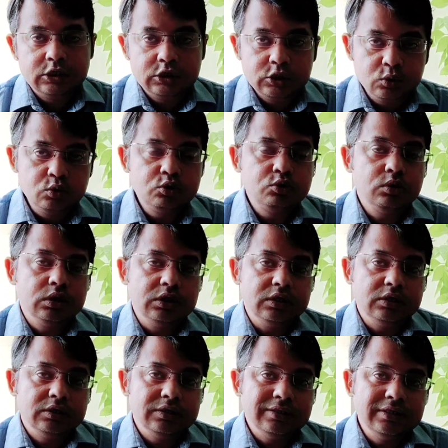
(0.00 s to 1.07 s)

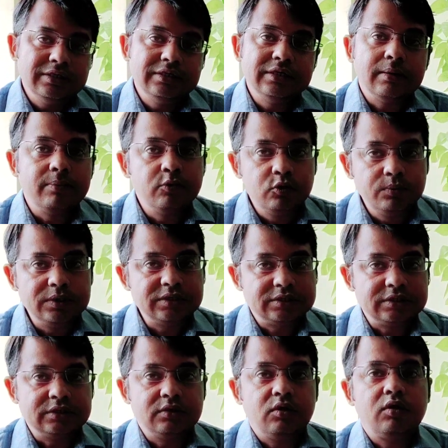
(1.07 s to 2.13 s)
usually the WBC